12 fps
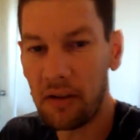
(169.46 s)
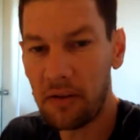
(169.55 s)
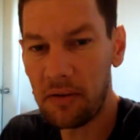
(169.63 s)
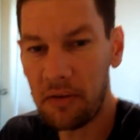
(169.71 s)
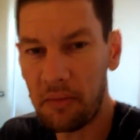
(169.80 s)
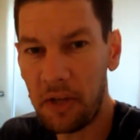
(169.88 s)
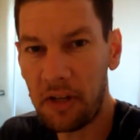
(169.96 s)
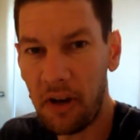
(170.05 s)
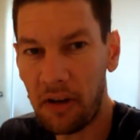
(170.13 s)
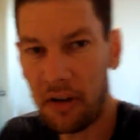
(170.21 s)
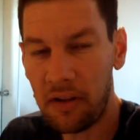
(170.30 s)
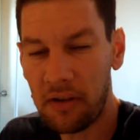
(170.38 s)
Who's going to be
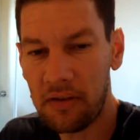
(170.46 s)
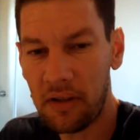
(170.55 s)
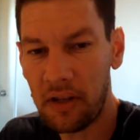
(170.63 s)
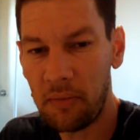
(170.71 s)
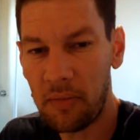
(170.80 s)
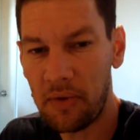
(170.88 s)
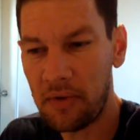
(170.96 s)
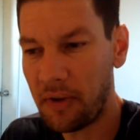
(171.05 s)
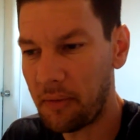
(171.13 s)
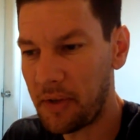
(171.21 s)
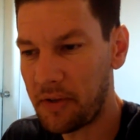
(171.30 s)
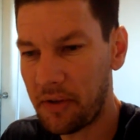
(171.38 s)
talking in their sleep, who's
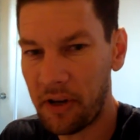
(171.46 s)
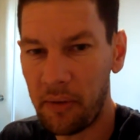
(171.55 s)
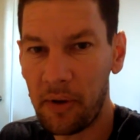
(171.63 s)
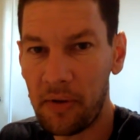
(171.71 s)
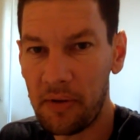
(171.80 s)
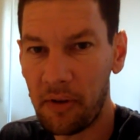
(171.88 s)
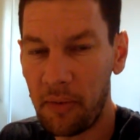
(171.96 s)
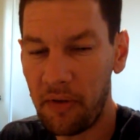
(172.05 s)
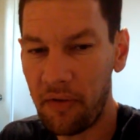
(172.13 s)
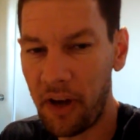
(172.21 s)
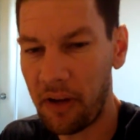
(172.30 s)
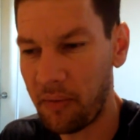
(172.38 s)
going to be screaming, who's going to be
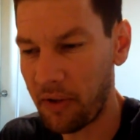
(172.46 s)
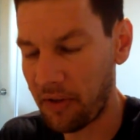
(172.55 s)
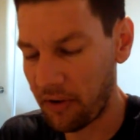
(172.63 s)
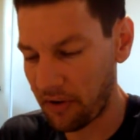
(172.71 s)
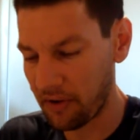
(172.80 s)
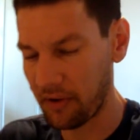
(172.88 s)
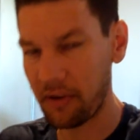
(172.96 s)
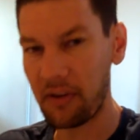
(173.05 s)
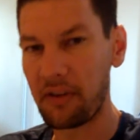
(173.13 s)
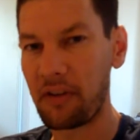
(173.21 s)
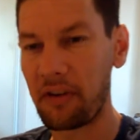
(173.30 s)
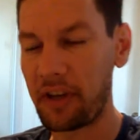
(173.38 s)
fighting with
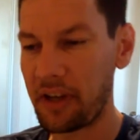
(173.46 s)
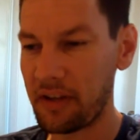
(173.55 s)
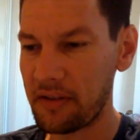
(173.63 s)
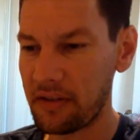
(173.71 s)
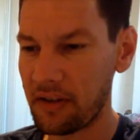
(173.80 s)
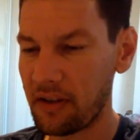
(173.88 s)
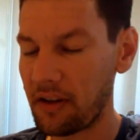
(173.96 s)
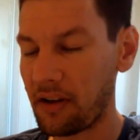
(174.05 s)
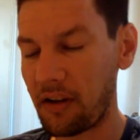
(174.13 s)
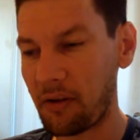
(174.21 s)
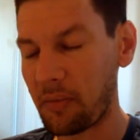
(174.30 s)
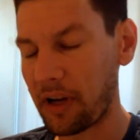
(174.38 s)
their kids.
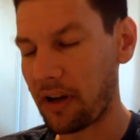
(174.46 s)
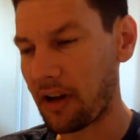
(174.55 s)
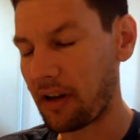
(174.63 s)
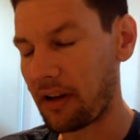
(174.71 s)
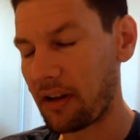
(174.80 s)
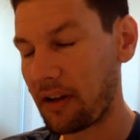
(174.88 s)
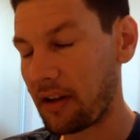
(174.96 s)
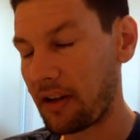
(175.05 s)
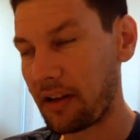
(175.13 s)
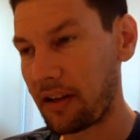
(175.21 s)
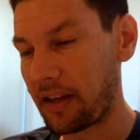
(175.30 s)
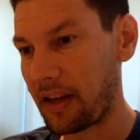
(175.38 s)
Oh my God,
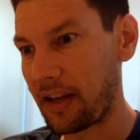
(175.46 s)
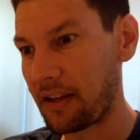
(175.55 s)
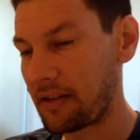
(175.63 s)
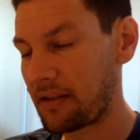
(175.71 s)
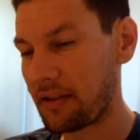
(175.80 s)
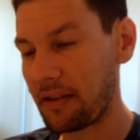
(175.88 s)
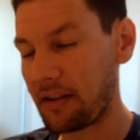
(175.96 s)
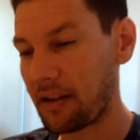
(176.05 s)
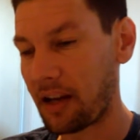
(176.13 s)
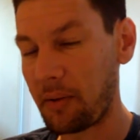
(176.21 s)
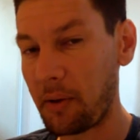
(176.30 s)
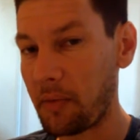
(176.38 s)
the kids are
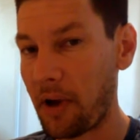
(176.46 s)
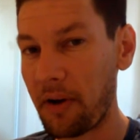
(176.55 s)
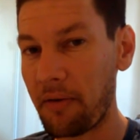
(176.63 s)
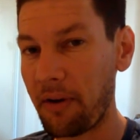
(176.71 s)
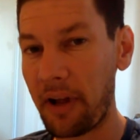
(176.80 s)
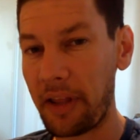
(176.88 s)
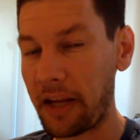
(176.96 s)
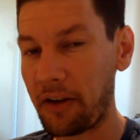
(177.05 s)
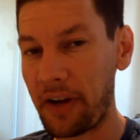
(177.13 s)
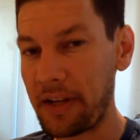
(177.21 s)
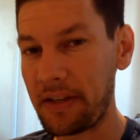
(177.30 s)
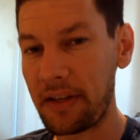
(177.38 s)
going to be running around like
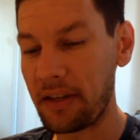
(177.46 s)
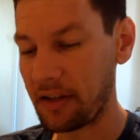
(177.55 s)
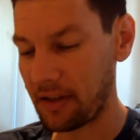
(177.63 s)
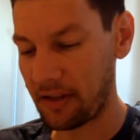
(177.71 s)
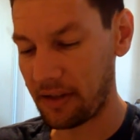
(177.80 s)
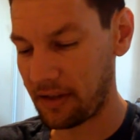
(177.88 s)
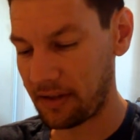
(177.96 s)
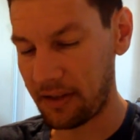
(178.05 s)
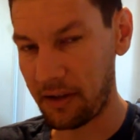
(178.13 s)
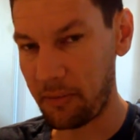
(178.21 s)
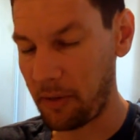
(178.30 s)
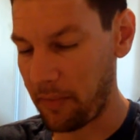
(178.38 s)
crazy. It's
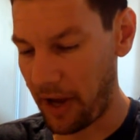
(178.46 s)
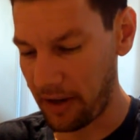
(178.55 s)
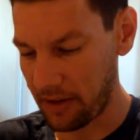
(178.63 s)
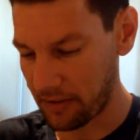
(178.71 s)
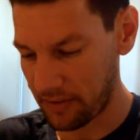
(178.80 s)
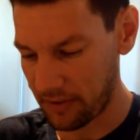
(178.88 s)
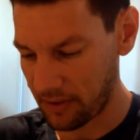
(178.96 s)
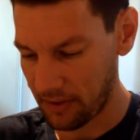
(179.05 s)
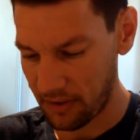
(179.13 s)
going to be madness.